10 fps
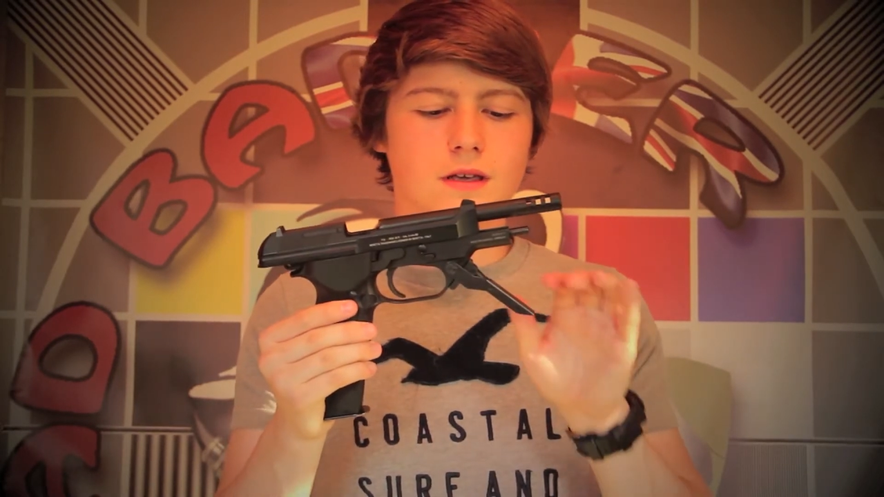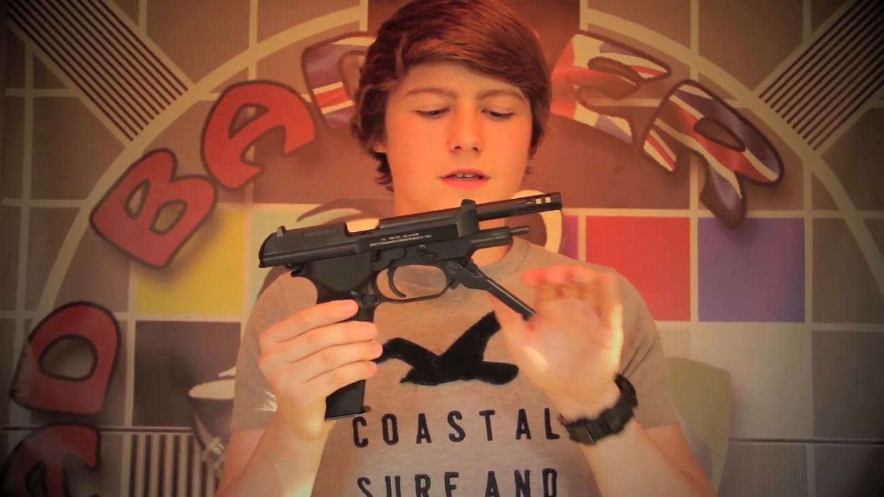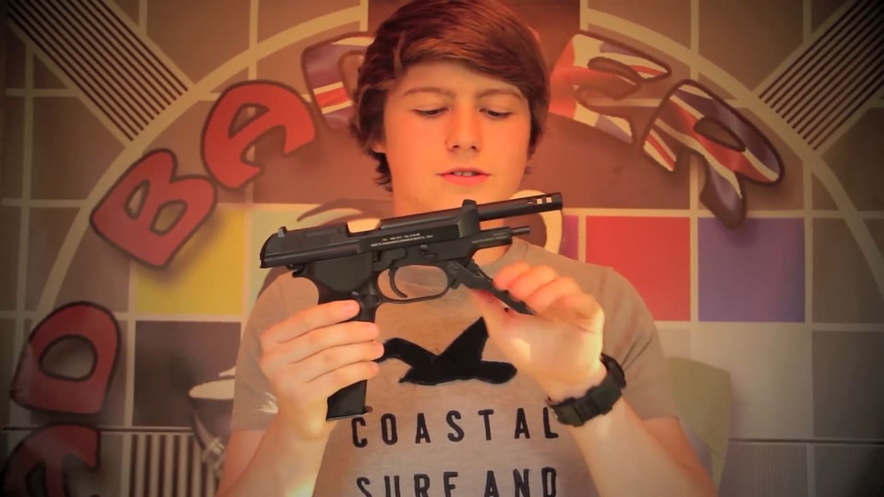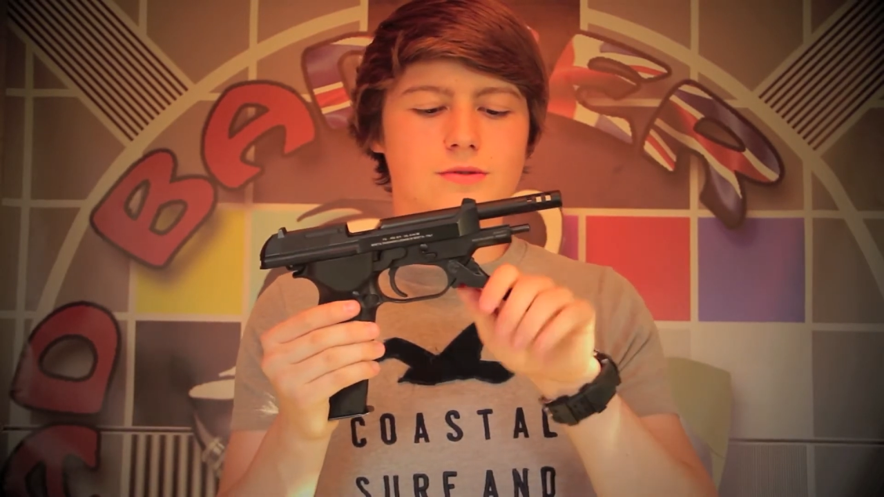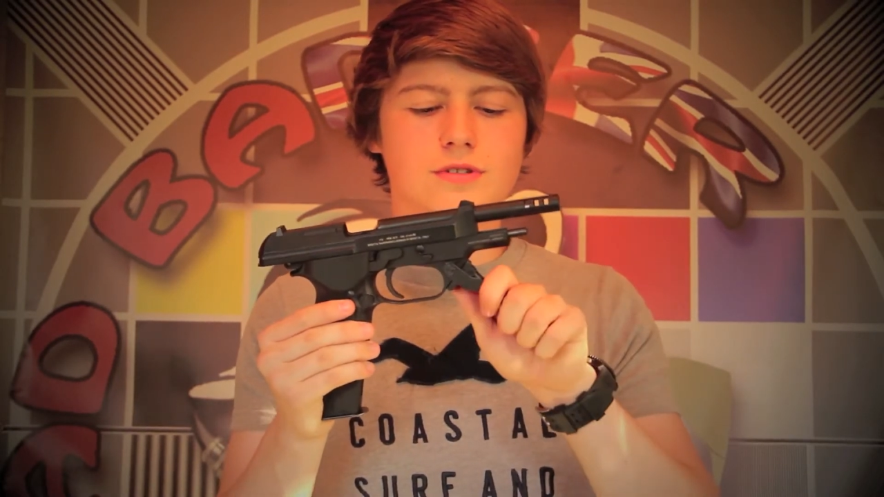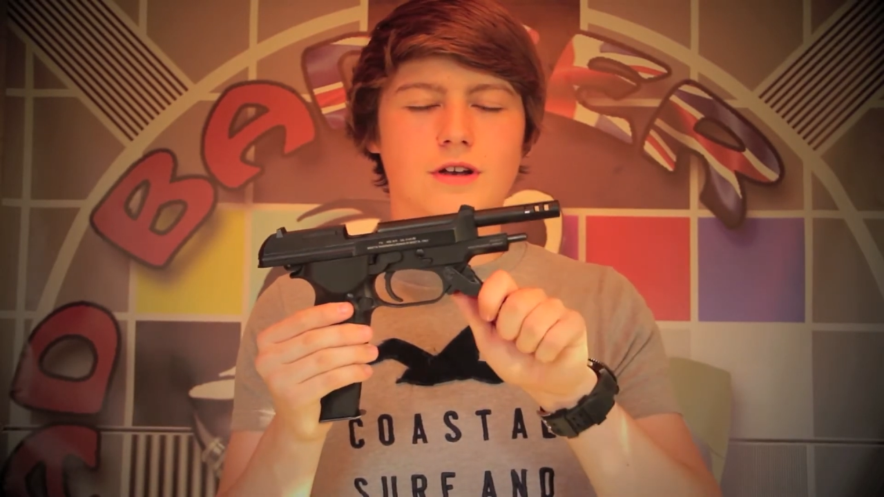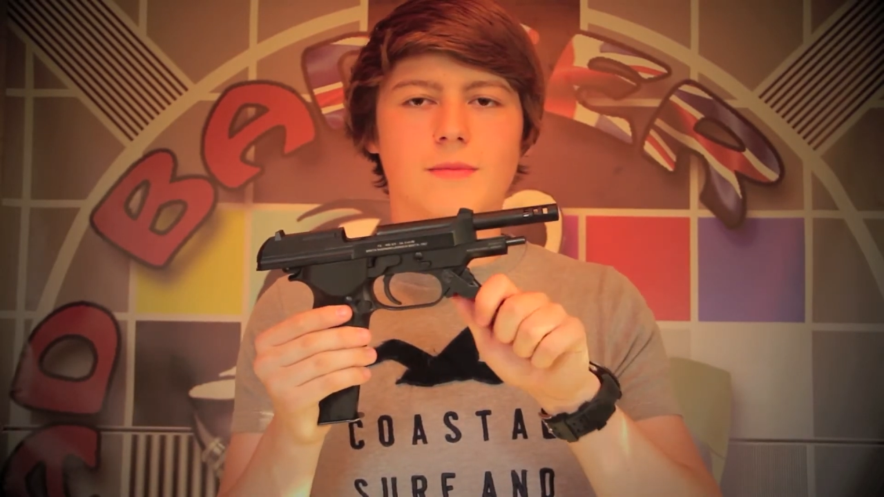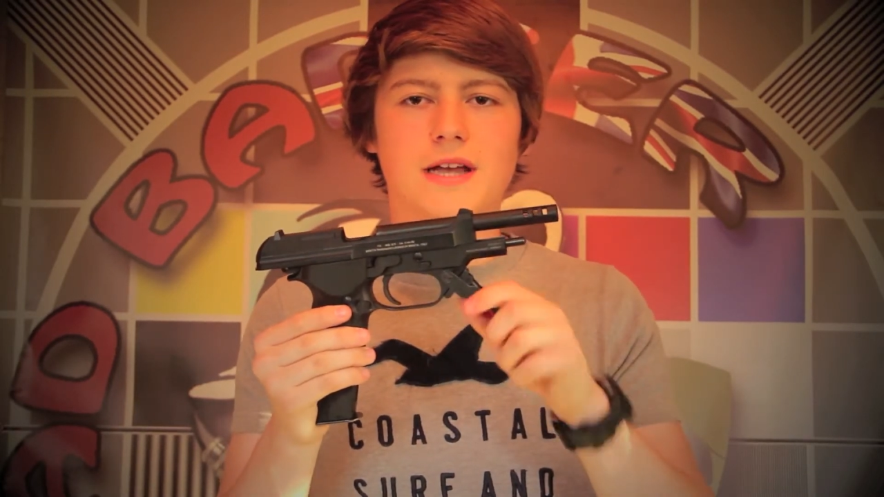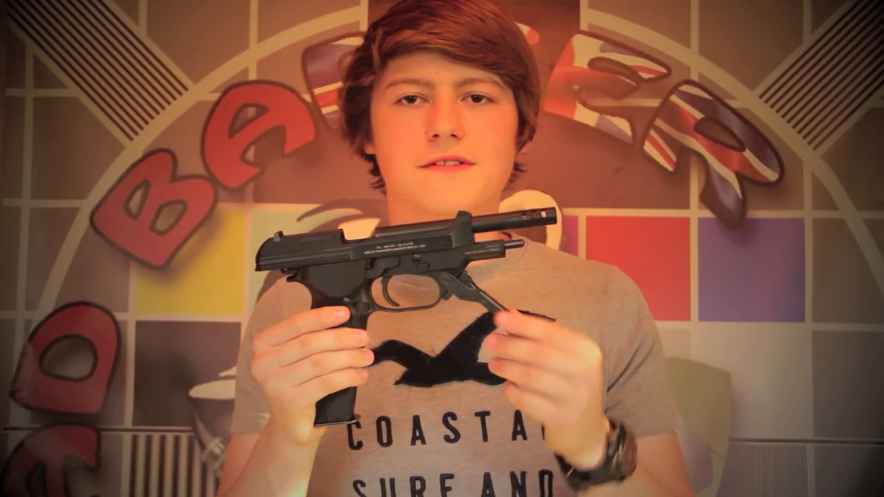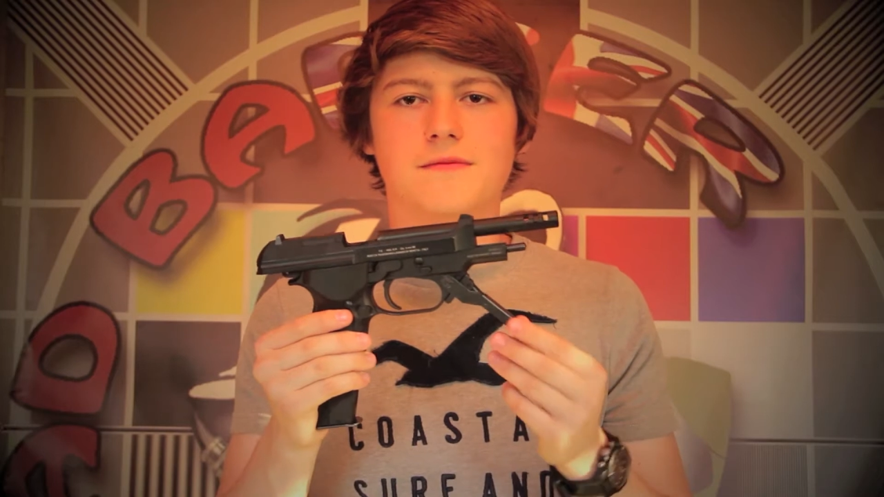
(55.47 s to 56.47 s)
is also
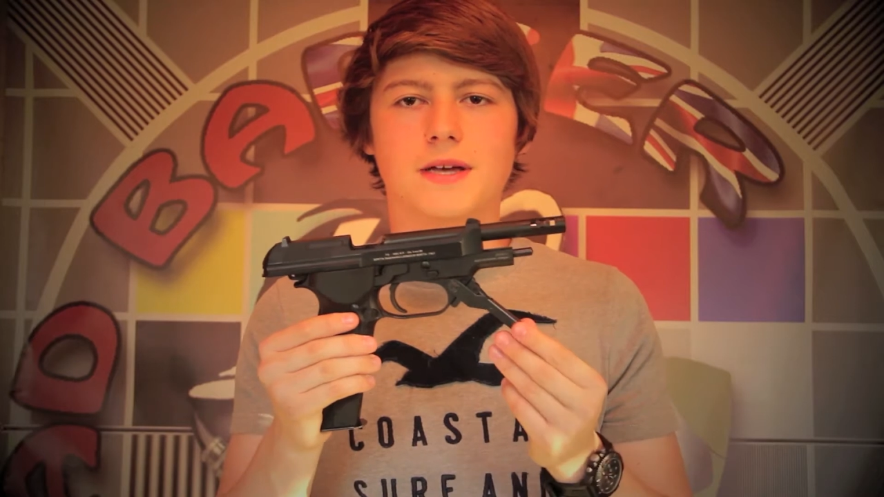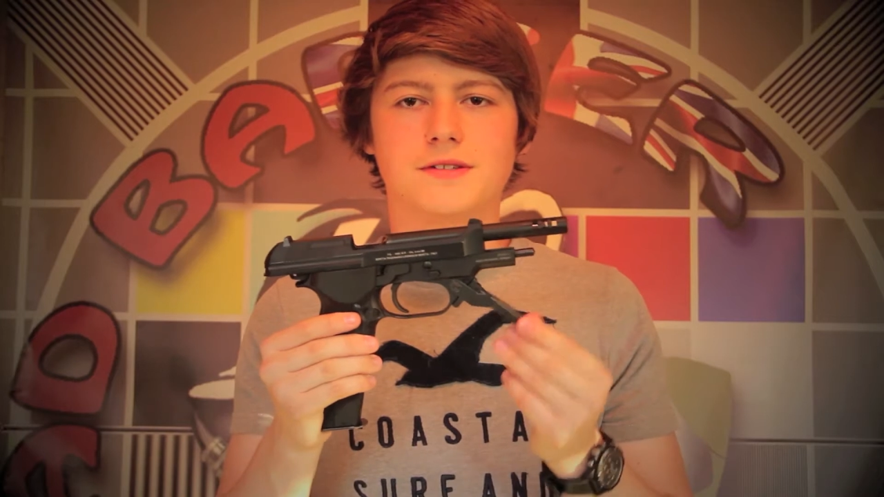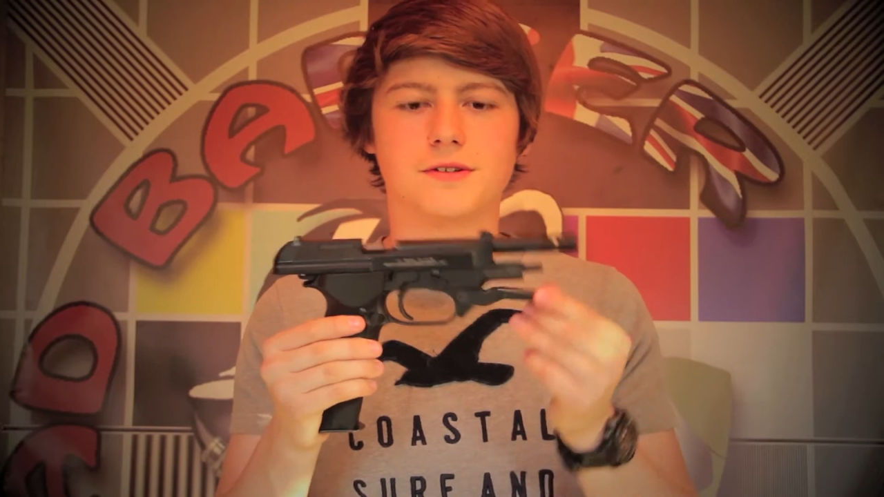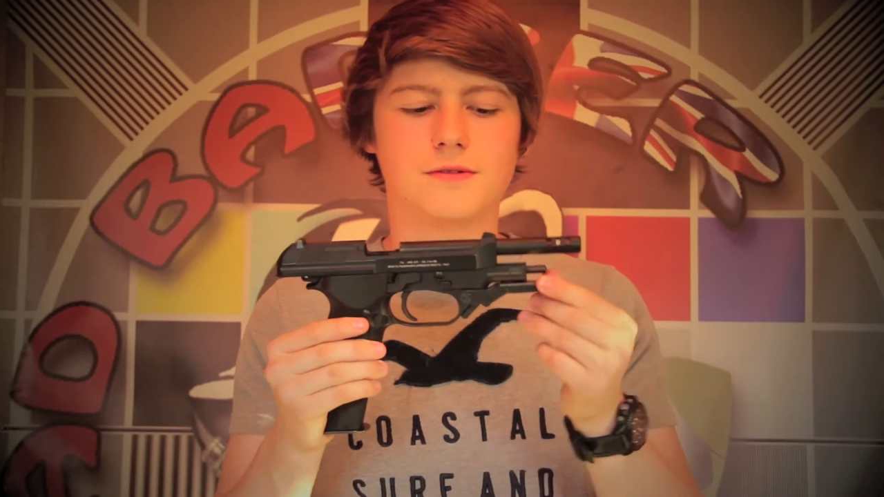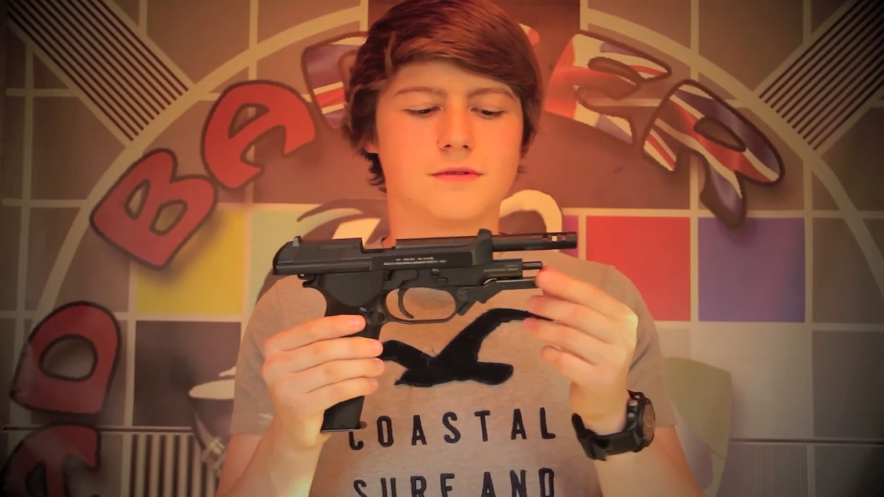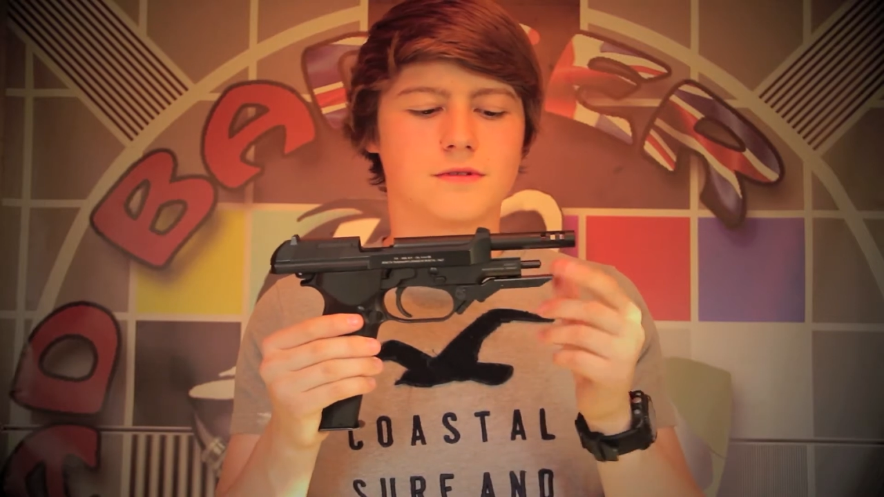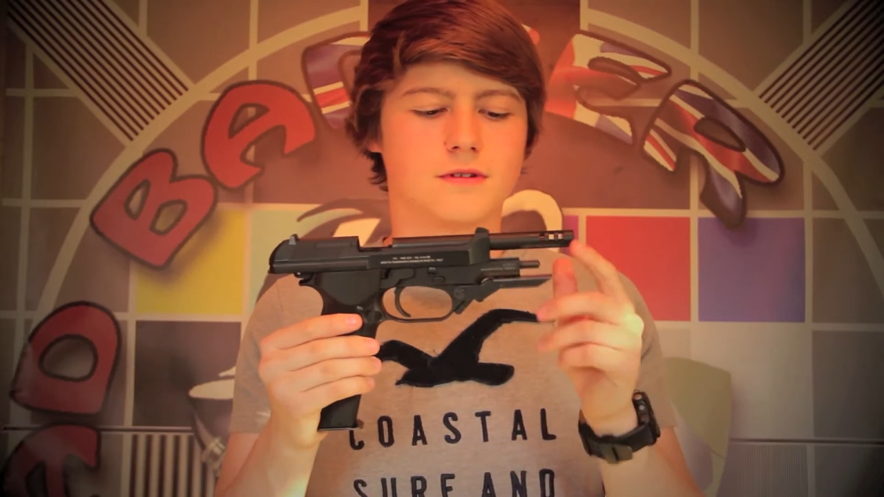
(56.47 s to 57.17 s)
made of metal